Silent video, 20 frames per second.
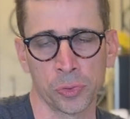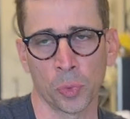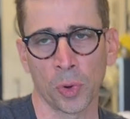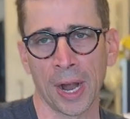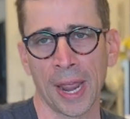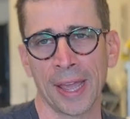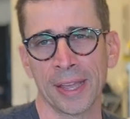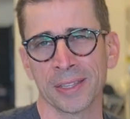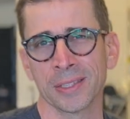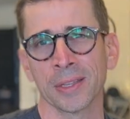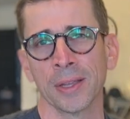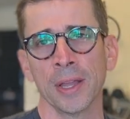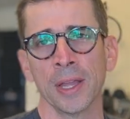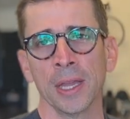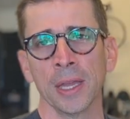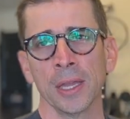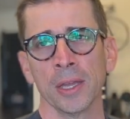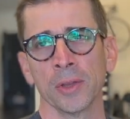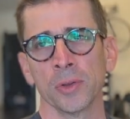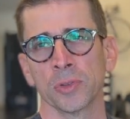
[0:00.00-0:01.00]
Whereas
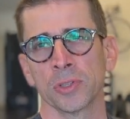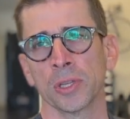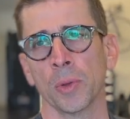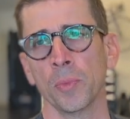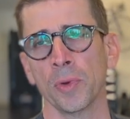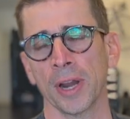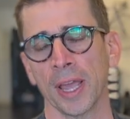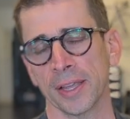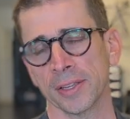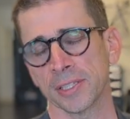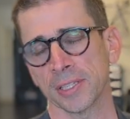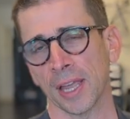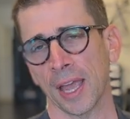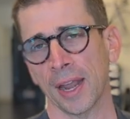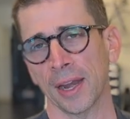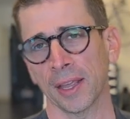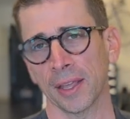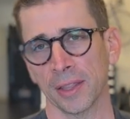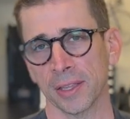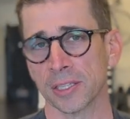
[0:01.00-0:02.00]
someone has
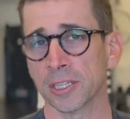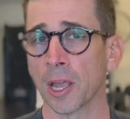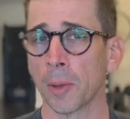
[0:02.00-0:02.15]
sciatica that's